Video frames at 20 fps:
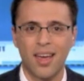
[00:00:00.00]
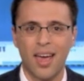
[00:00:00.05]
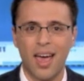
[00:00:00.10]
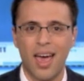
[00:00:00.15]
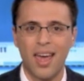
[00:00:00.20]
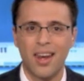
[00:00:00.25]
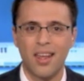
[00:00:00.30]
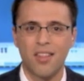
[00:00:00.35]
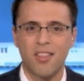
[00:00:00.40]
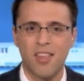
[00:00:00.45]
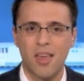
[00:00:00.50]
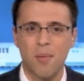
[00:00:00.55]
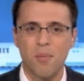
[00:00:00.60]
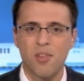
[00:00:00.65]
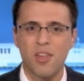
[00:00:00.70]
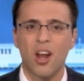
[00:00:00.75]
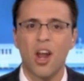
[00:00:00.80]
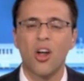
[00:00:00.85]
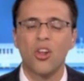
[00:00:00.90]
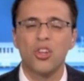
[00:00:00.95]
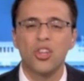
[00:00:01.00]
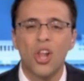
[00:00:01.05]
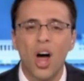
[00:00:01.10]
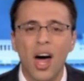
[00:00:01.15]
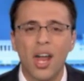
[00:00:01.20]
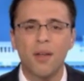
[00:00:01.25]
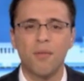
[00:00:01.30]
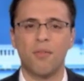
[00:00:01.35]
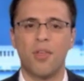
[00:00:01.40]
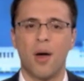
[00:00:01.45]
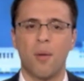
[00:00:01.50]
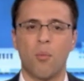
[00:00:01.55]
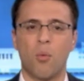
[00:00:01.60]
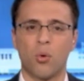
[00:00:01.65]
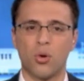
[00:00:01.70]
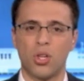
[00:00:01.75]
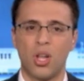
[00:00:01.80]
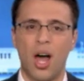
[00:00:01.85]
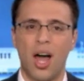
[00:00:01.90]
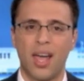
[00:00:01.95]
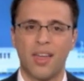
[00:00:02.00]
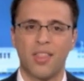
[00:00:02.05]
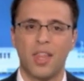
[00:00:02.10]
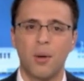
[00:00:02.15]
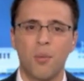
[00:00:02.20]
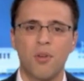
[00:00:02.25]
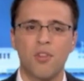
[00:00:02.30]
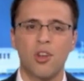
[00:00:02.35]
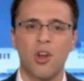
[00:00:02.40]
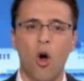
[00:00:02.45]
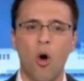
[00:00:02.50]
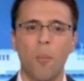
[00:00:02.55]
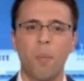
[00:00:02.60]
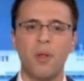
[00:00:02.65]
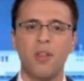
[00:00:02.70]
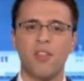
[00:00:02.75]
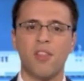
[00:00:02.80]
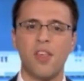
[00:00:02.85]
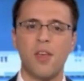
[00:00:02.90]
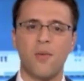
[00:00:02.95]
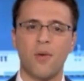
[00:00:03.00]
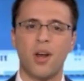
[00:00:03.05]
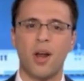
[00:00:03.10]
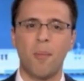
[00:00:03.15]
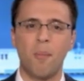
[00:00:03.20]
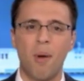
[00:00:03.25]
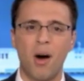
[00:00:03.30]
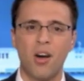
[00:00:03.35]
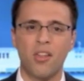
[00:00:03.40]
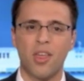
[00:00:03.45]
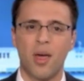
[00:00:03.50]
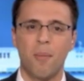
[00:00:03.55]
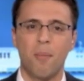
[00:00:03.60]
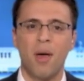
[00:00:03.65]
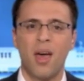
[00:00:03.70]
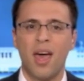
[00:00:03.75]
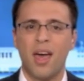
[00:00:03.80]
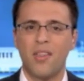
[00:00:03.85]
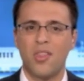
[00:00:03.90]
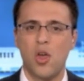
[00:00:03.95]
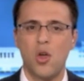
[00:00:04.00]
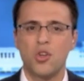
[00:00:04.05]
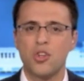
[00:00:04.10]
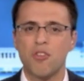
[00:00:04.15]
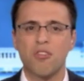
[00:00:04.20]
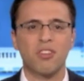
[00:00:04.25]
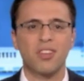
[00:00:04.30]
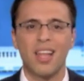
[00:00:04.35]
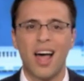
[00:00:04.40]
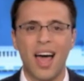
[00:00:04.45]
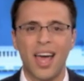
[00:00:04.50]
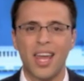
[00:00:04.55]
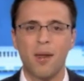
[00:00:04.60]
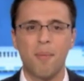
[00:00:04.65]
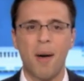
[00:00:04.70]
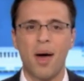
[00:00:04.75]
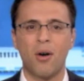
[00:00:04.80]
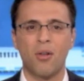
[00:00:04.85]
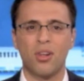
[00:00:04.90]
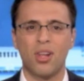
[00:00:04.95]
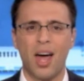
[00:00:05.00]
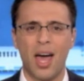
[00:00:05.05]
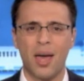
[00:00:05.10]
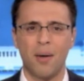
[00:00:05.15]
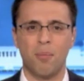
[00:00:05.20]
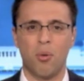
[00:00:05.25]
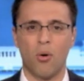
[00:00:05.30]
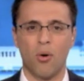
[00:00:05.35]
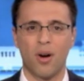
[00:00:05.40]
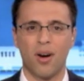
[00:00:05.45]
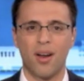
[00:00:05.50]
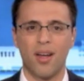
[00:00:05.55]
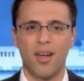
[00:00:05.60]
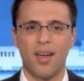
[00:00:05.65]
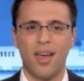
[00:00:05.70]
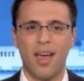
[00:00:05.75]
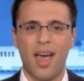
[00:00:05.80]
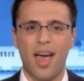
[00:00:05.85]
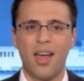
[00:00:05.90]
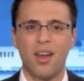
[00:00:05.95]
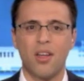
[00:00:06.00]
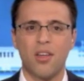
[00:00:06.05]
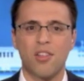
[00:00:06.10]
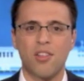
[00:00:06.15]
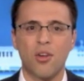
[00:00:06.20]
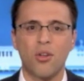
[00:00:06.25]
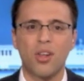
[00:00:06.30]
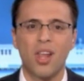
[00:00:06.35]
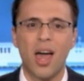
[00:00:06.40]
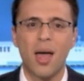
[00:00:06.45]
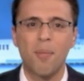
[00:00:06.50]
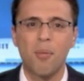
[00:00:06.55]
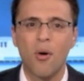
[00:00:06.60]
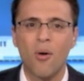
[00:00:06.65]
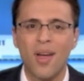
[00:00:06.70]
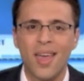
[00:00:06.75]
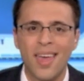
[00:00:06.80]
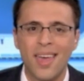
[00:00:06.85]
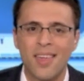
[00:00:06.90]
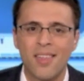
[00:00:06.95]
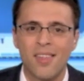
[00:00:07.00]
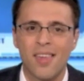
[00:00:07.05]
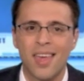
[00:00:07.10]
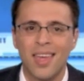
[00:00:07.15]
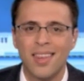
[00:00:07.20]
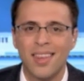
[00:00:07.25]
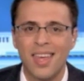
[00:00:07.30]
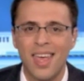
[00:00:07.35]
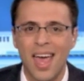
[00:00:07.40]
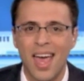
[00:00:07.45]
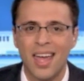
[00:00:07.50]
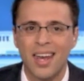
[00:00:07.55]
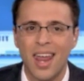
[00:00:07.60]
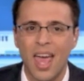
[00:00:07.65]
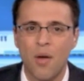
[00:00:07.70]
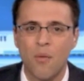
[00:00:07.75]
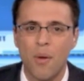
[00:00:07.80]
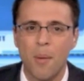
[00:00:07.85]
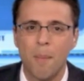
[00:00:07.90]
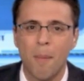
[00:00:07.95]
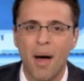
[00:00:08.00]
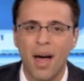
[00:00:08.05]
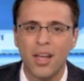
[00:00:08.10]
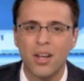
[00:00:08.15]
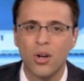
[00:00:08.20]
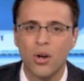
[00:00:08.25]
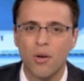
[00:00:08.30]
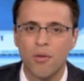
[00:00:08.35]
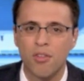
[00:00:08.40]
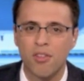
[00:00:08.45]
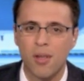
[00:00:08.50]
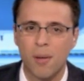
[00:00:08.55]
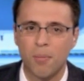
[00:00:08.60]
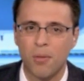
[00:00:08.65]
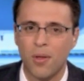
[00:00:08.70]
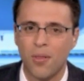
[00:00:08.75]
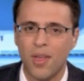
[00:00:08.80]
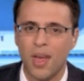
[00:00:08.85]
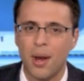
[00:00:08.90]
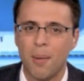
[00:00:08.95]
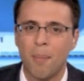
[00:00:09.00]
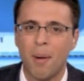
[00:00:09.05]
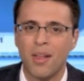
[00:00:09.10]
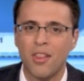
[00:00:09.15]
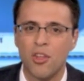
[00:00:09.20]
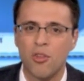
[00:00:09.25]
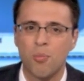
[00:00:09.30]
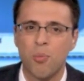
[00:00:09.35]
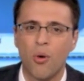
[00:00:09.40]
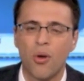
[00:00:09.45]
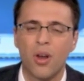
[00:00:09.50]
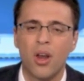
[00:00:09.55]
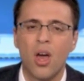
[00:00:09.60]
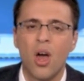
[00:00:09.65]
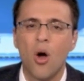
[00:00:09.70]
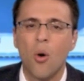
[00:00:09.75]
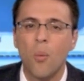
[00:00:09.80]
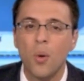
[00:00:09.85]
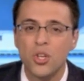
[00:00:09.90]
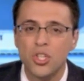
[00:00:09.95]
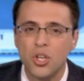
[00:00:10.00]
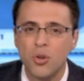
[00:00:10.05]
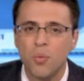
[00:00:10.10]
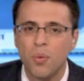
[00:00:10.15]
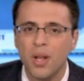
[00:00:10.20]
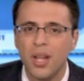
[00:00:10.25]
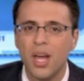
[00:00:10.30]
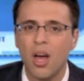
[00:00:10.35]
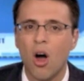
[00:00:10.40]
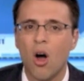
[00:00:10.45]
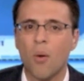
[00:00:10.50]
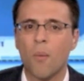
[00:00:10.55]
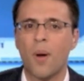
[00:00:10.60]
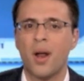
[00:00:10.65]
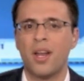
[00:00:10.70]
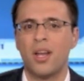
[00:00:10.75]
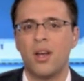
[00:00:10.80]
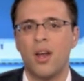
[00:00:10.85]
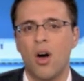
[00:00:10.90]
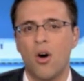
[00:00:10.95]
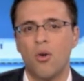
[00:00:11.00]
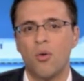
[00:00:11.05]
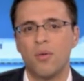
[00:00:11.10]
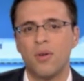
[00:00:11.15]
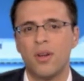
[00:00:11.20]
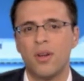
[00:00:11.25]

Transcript: And it seems that a lot of them were lying, that it was an open secret among them that you just lied about Libor. And so Libor is, in the end, a reminder of something that, by this point, we should really already know.